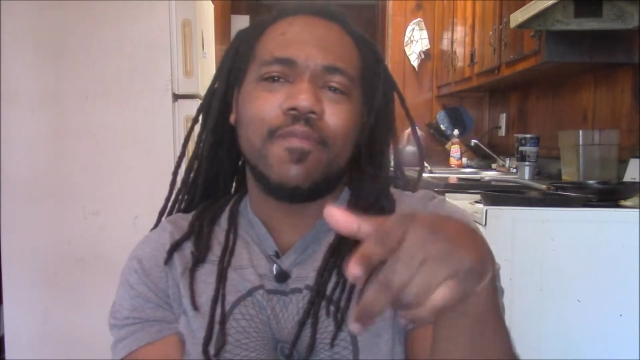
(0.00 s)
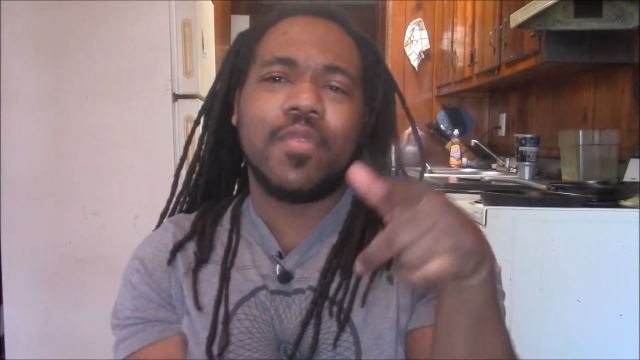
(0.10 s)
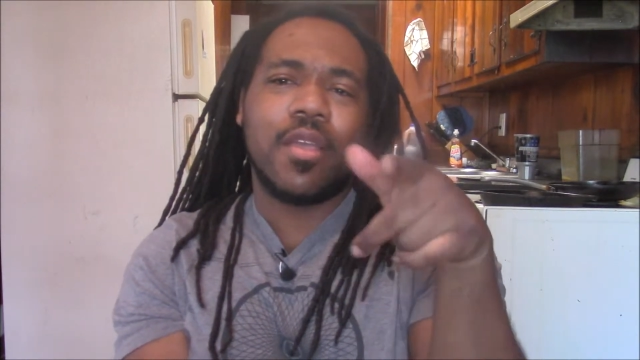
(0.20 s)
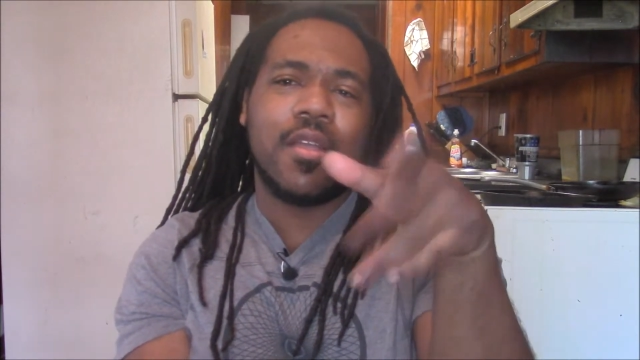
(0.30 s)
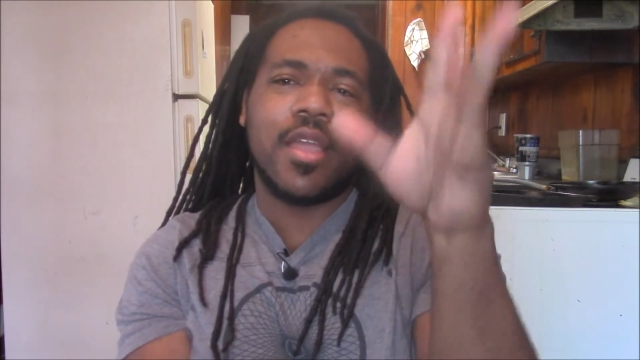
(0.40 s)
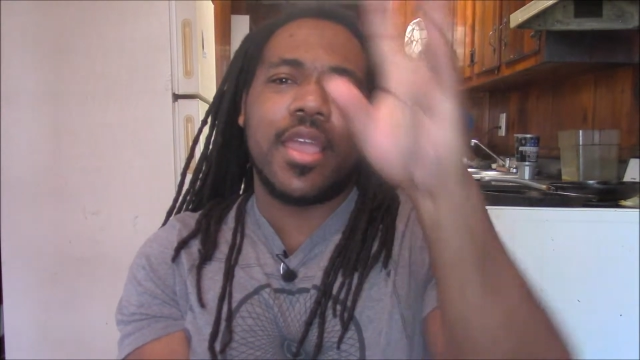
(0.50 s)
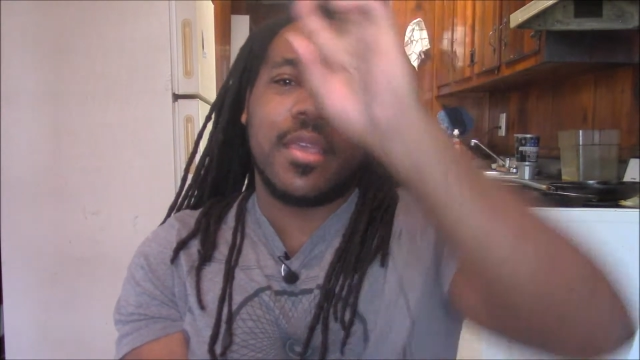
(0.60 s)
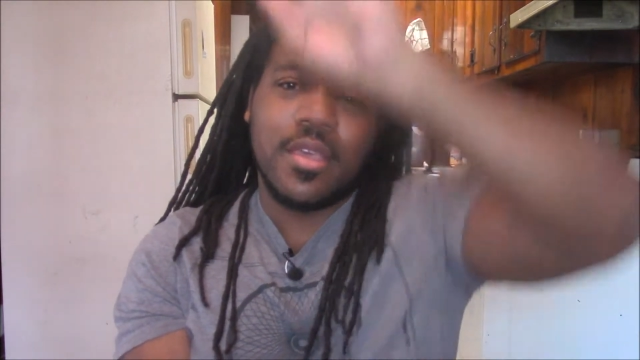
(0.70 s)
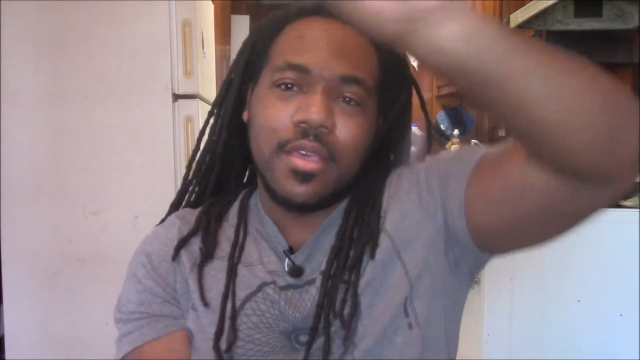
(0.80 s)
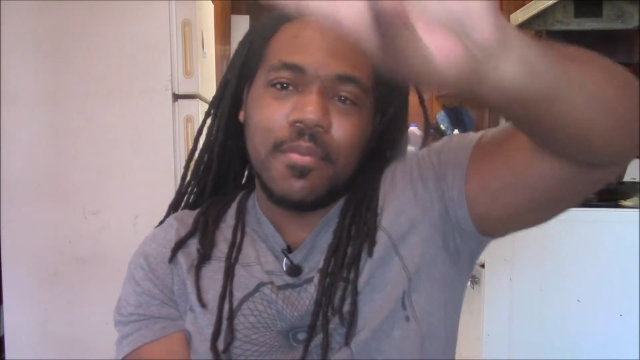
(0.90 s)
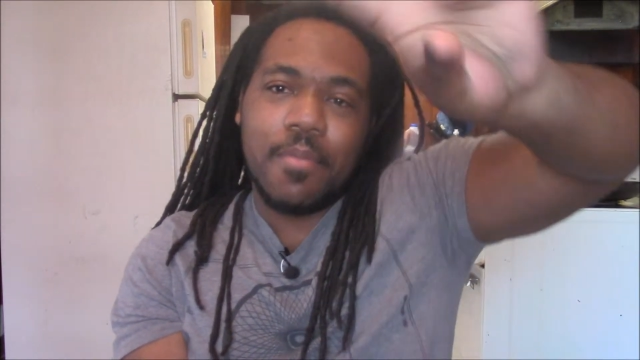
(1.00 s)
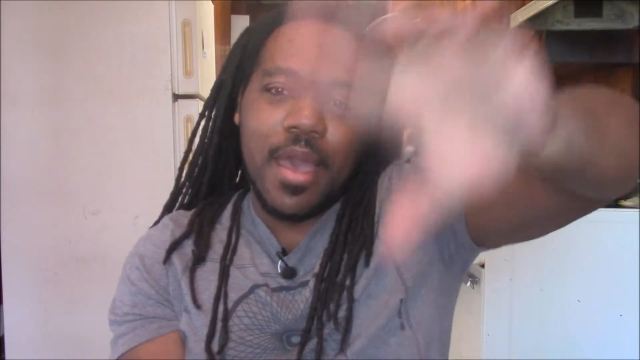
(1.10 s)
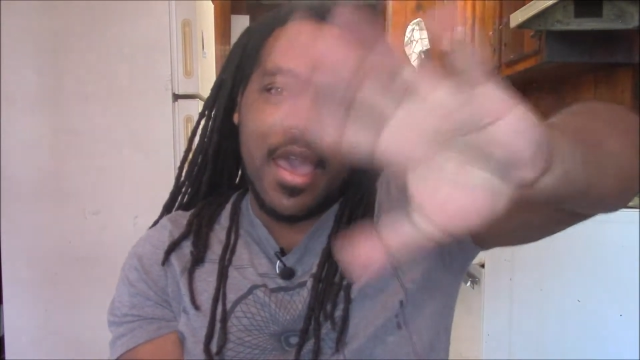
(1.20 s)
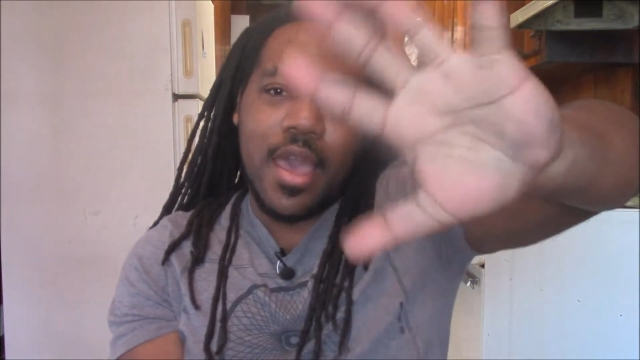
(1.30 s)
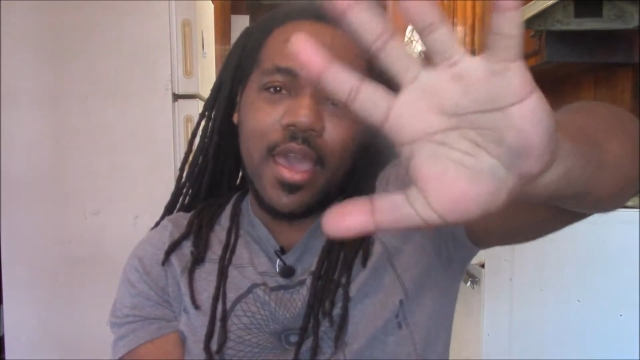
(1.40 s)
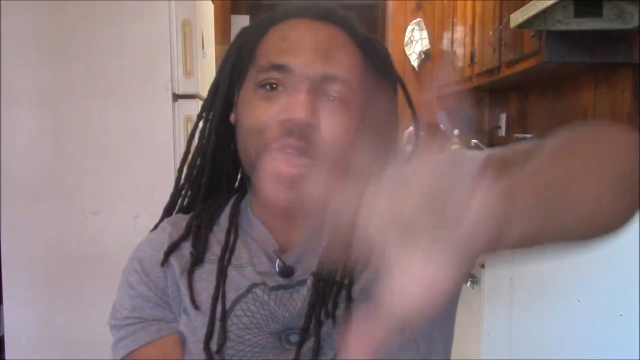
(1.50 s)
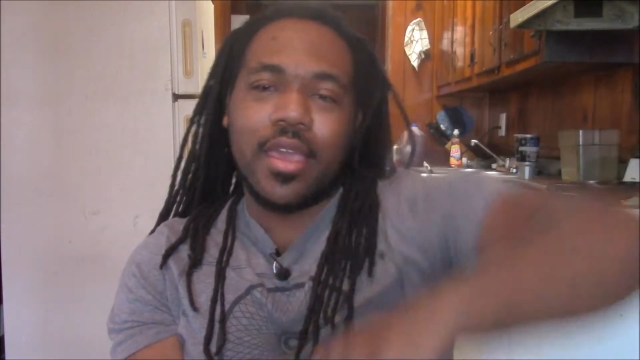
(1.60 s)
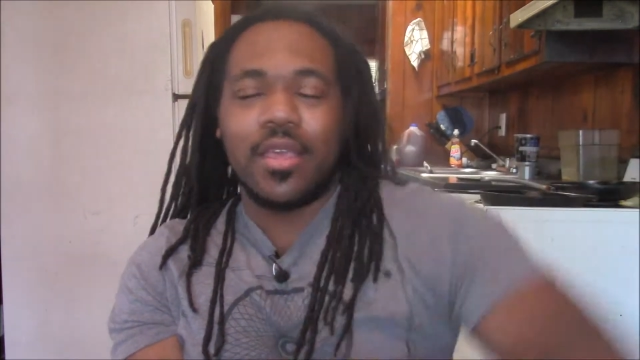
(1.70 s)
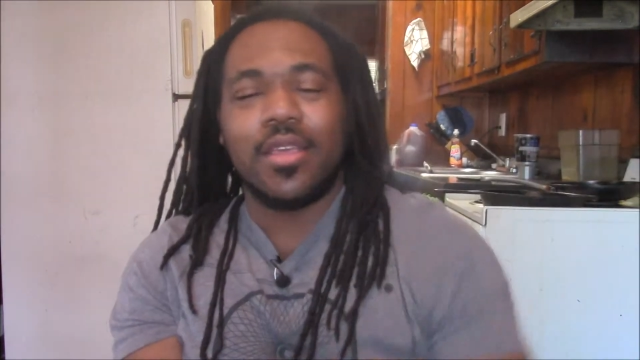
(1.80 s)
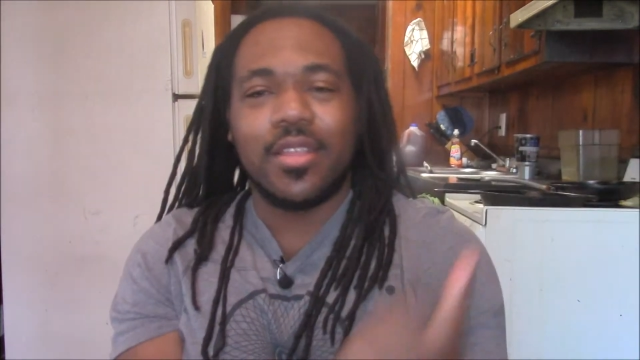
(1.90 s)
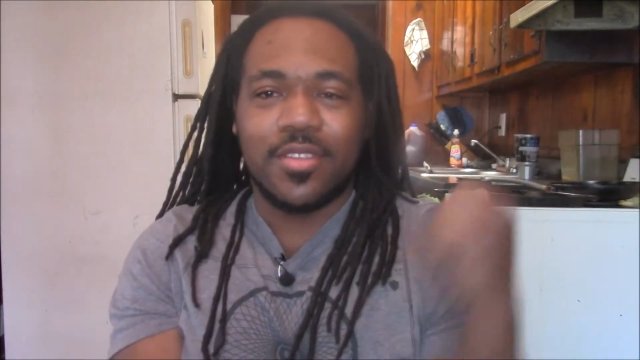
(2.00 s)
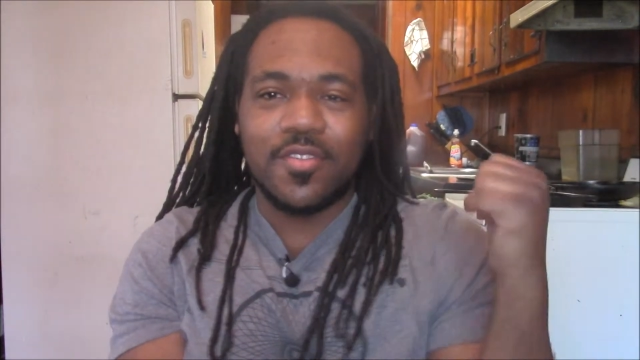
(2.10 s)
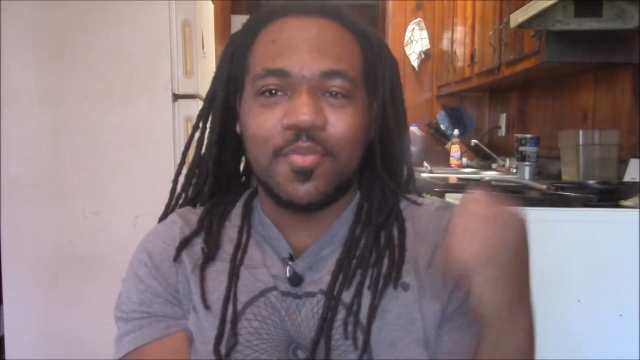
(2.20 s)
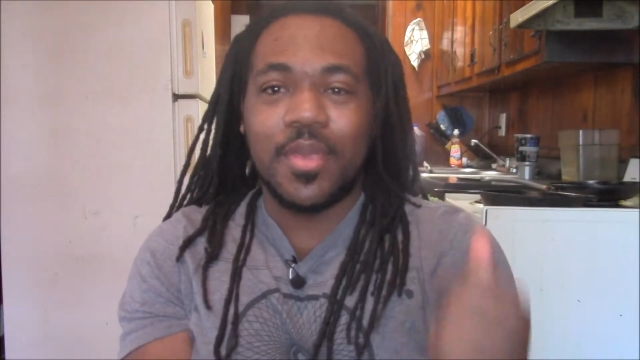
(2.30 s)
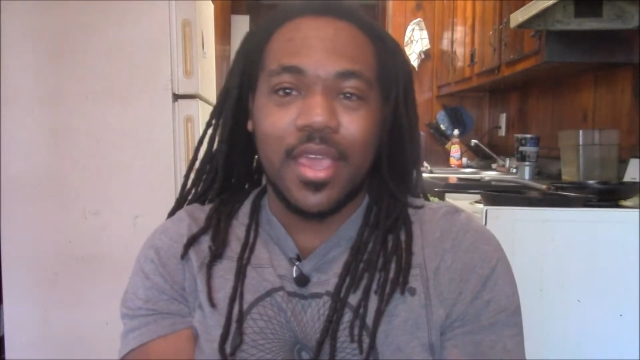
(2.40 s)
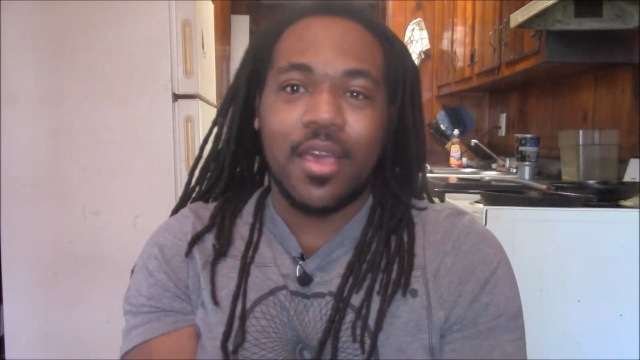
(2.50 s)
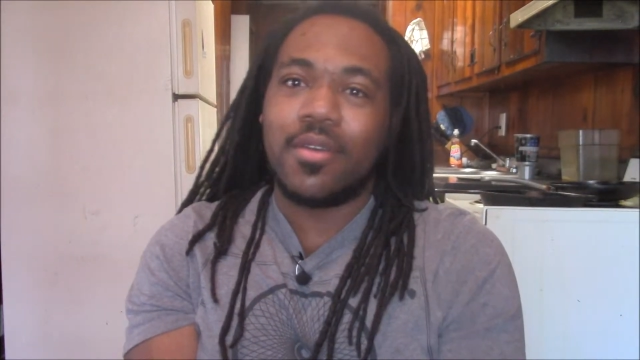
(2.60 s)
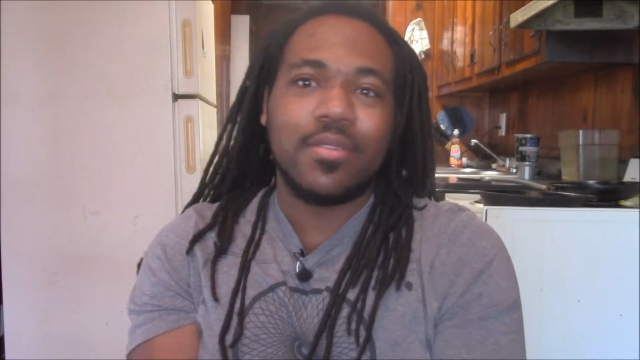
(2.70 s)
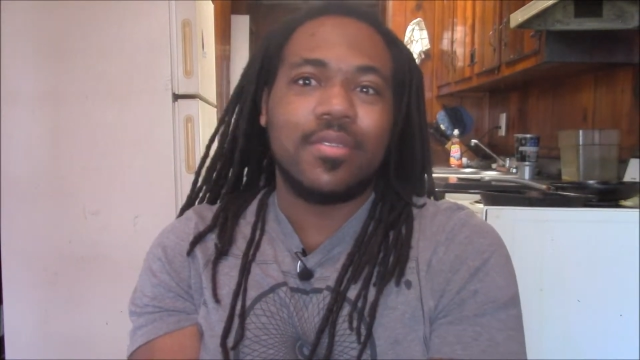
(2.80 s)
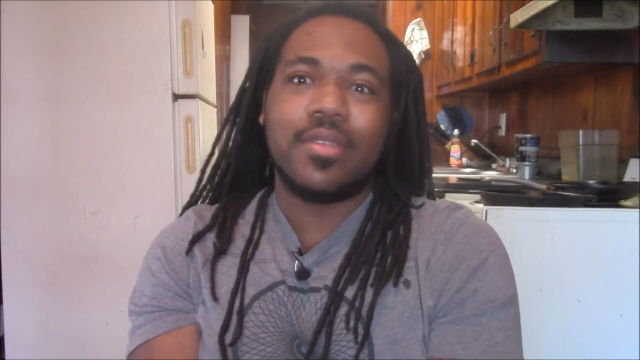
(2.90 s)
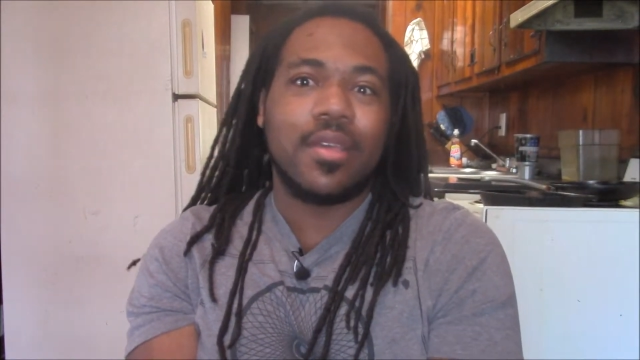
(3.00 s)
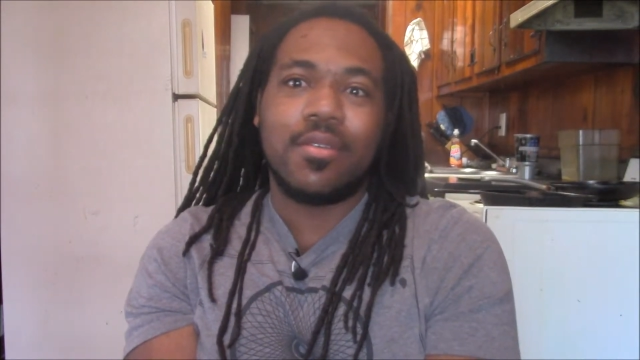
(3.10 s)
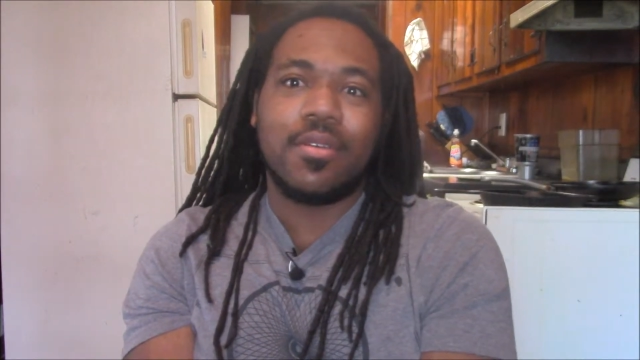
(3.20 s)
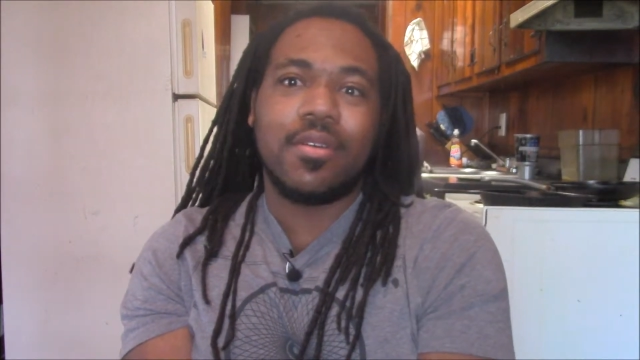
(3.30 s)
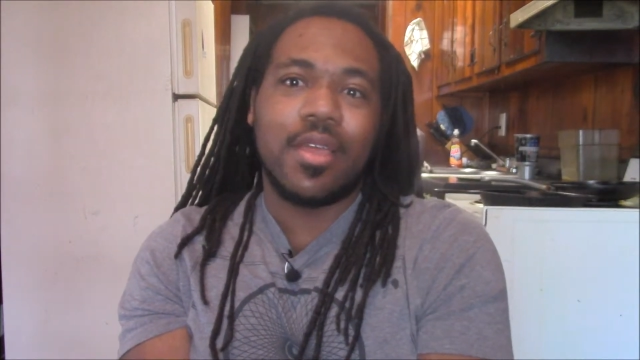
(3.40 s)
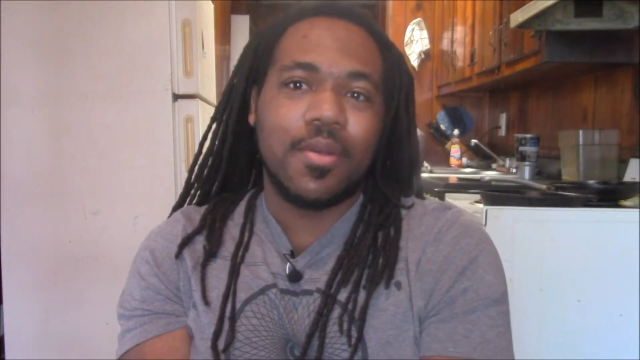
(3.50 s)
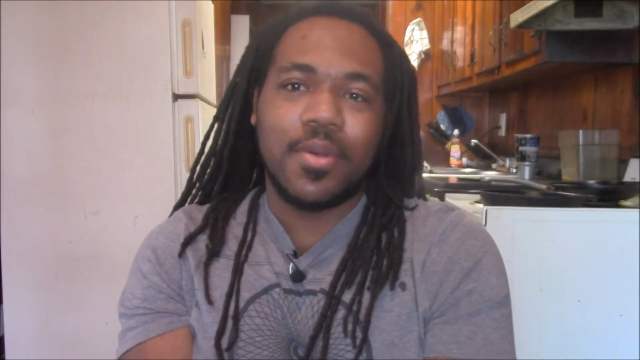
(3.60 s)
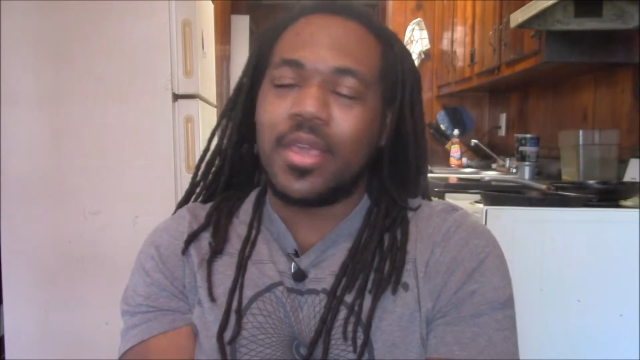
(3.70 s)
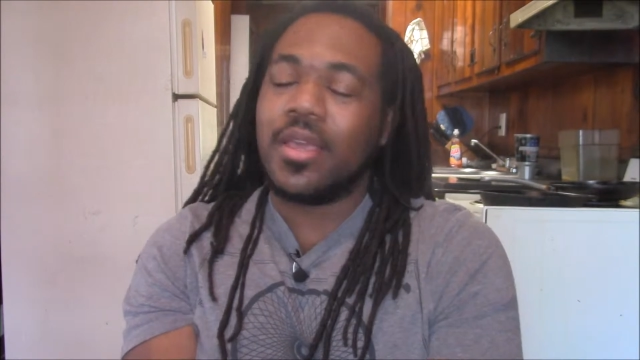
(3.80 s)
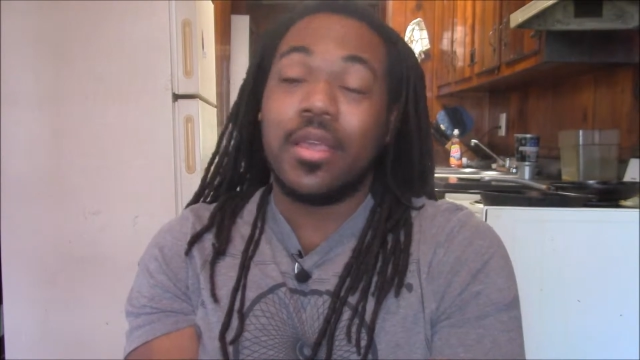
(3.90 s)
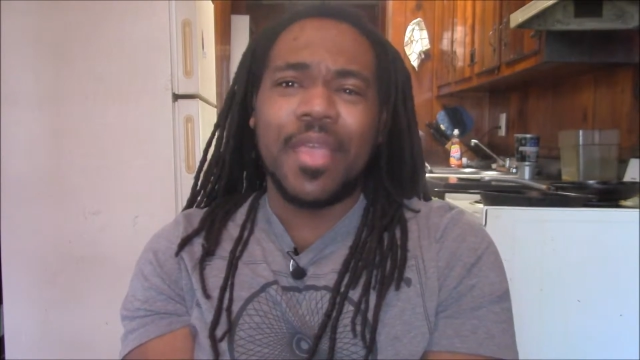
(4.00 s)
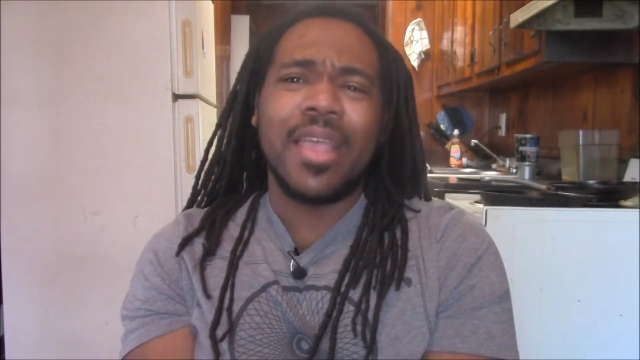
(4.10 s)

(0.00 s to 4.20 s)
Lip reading: Alright, bye, and just be out. It's not gonna go that way.